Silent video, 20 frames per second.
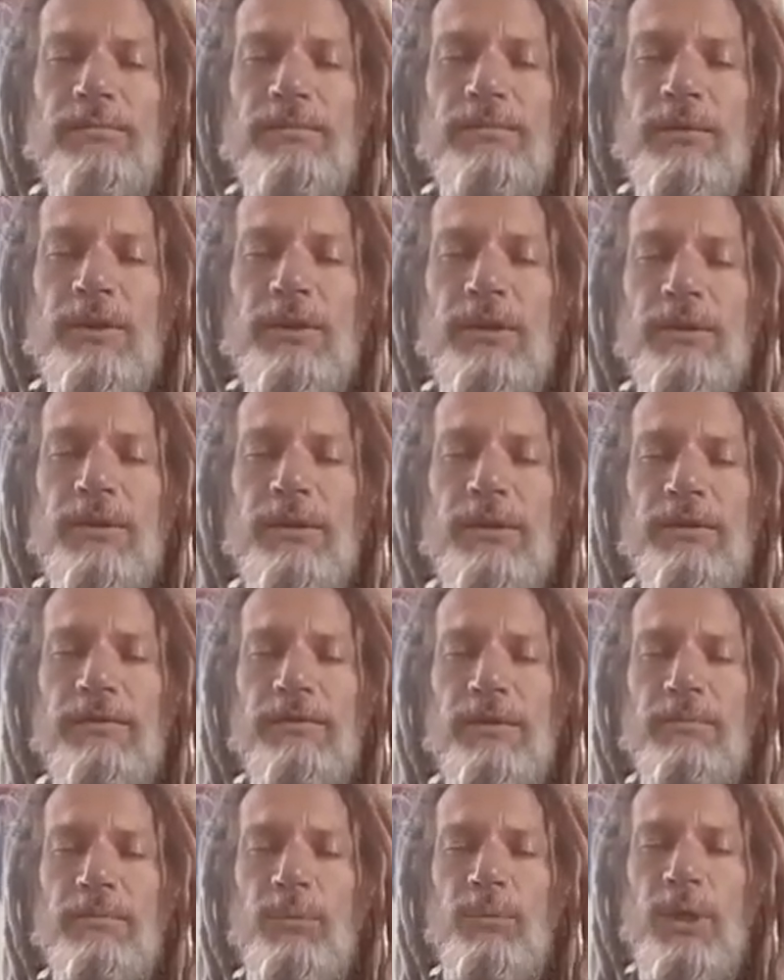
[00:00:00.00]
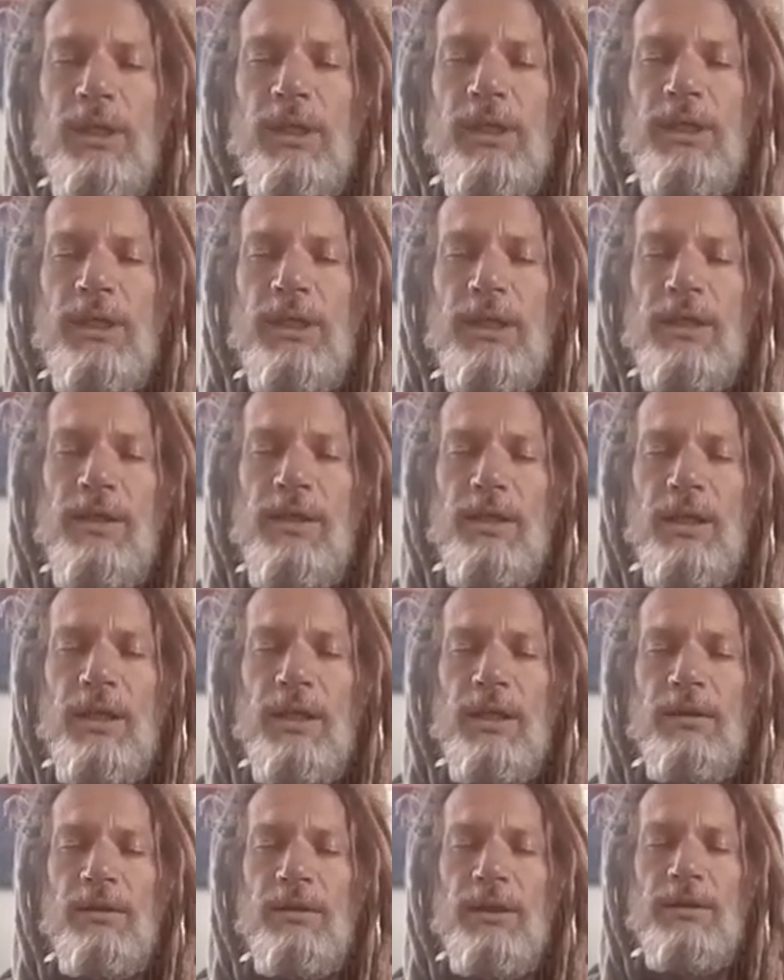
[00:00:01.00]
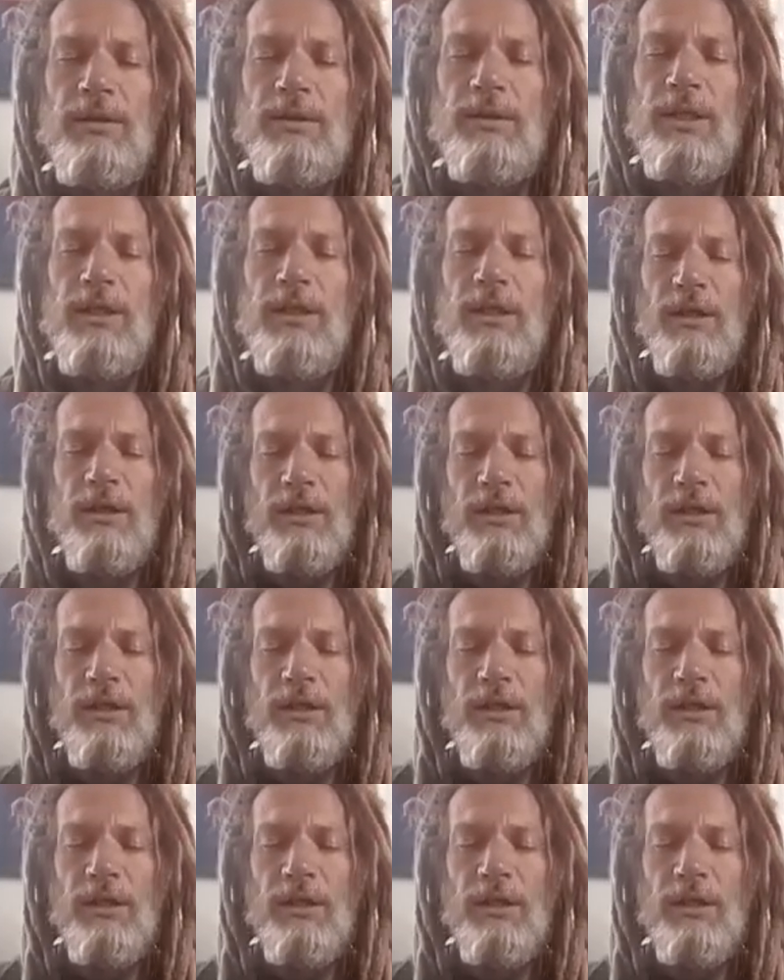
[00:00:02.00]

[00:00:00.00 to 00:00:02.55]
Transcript: It's a pretty key thing. They say